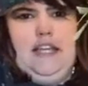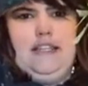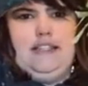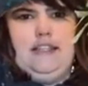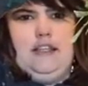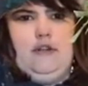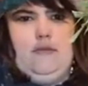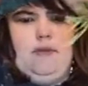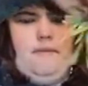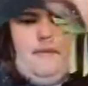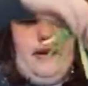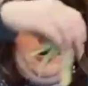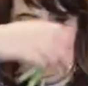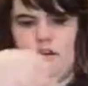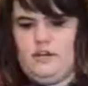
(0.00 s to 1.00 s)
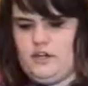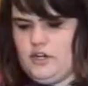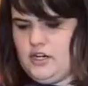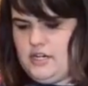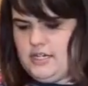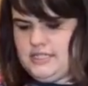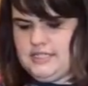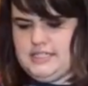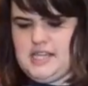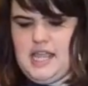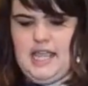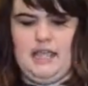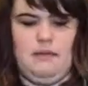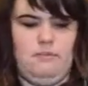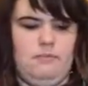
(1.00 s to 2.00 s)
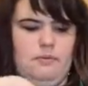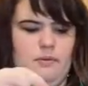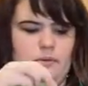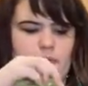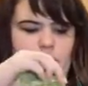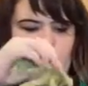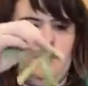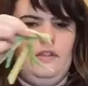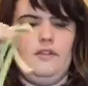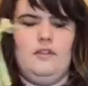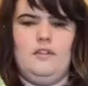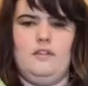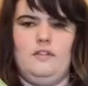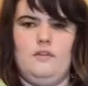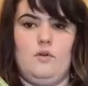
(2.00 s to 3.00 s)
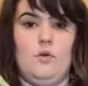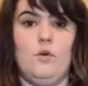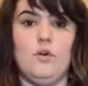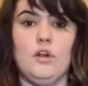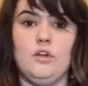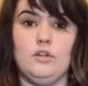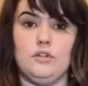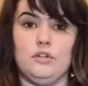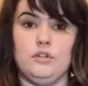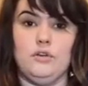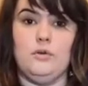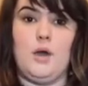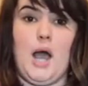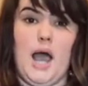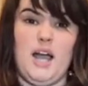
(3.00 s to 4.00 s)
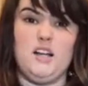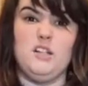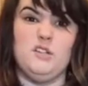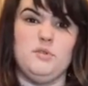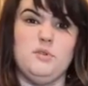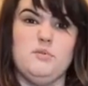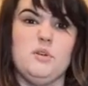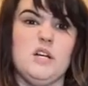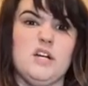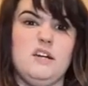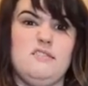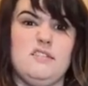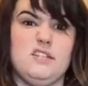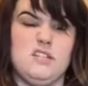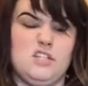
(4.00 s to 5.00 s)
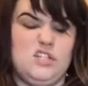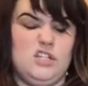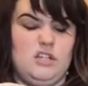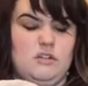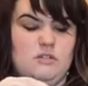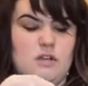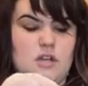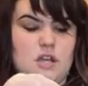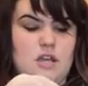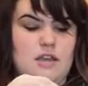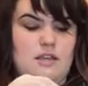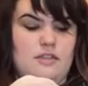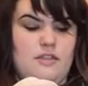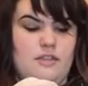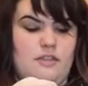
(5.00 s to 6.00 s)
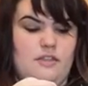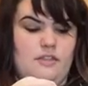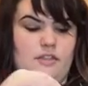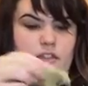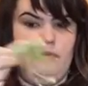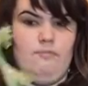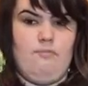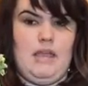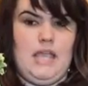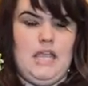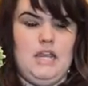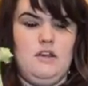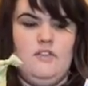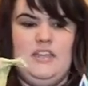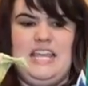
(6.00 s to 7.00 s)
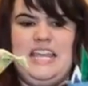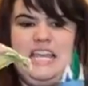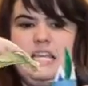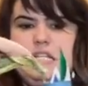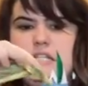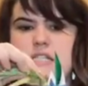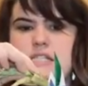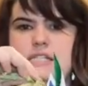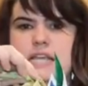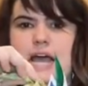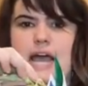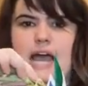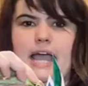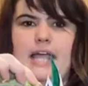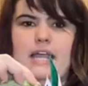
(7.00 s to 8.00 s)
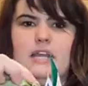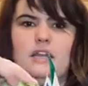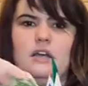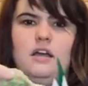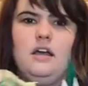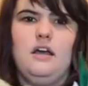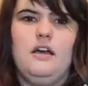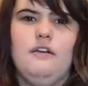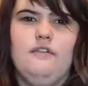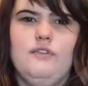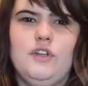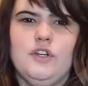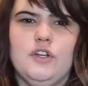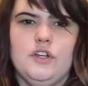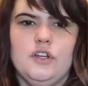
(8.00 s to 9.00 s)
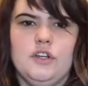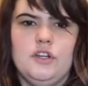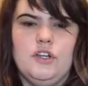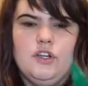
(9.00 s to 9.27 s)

a little bit better, you're going to tape or glue, hot glue would work on this too, the mane on the inside of your